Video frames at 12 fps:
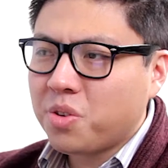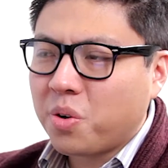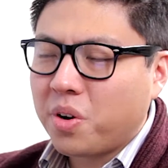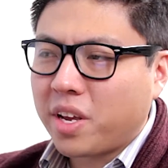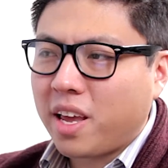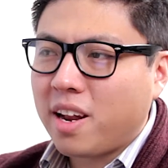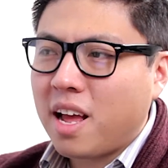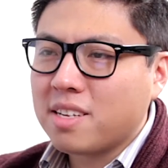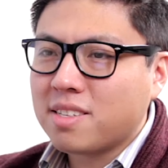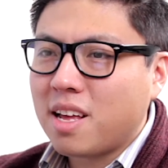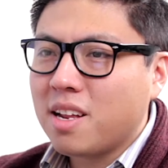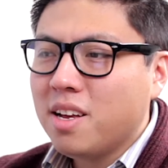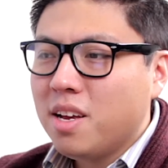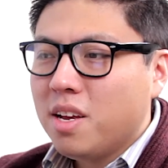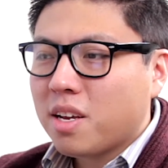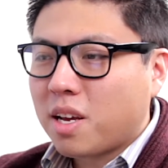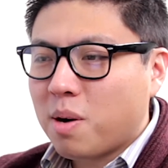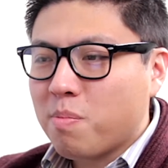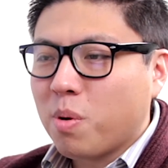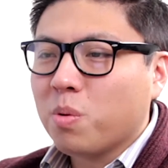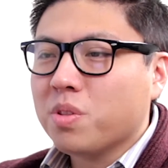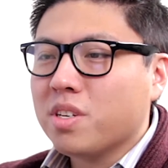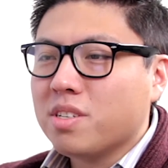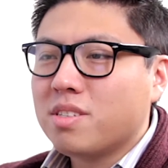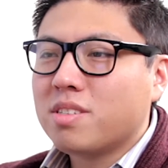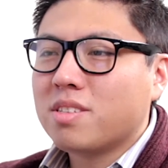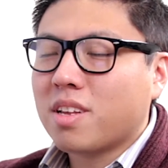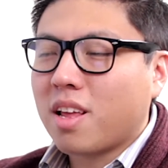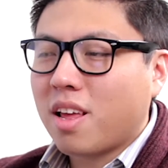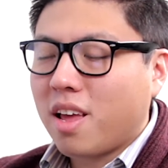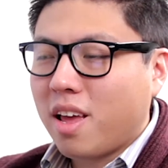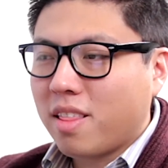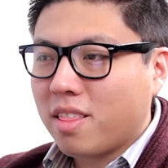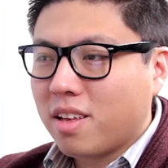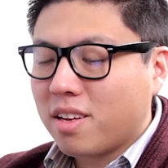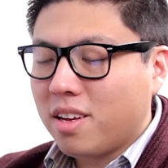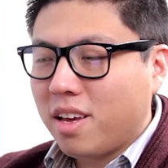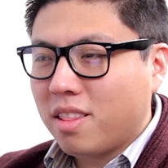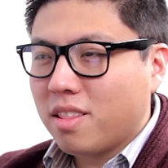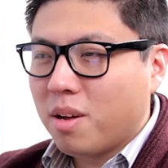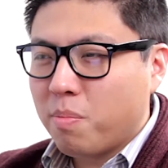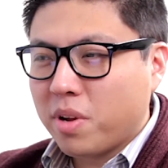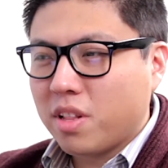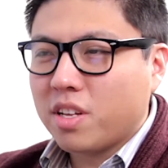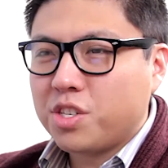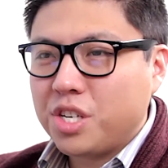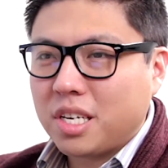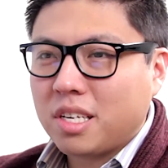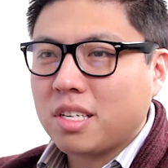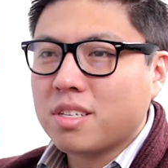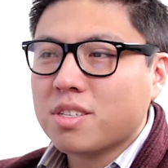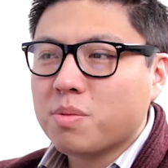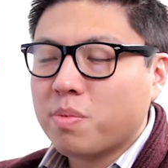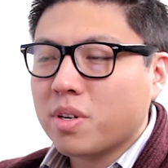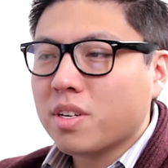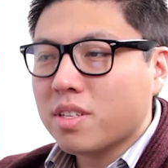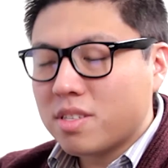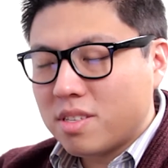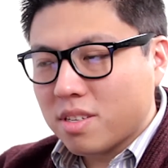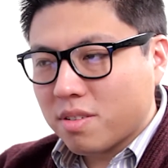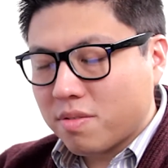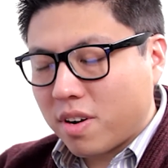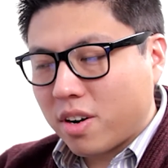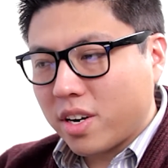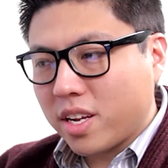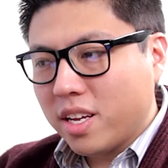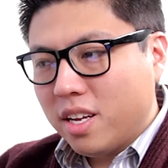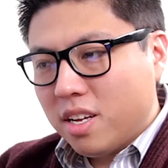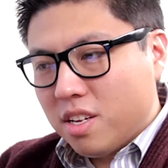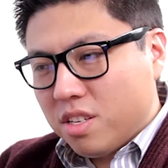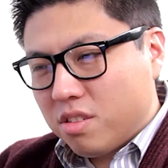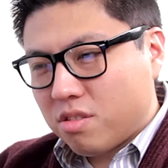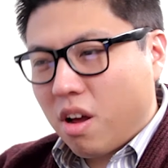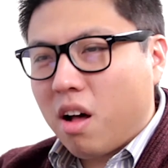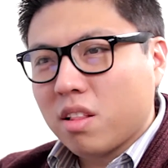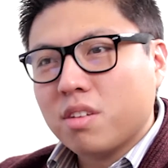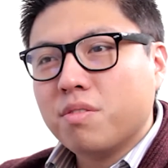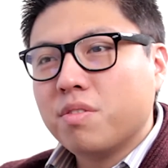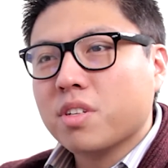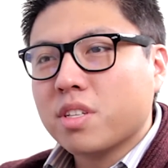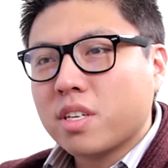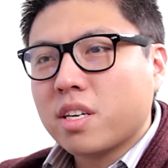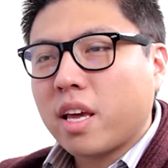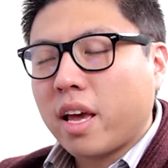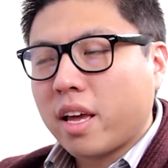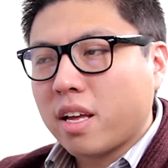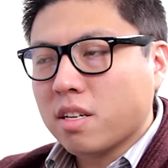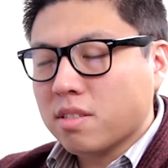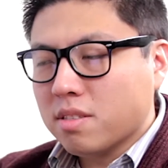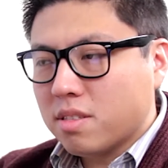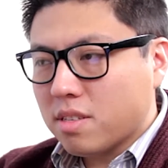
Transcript: So again, has that kind of boldness and a bit of the cheekiness, but still very solid feeling, and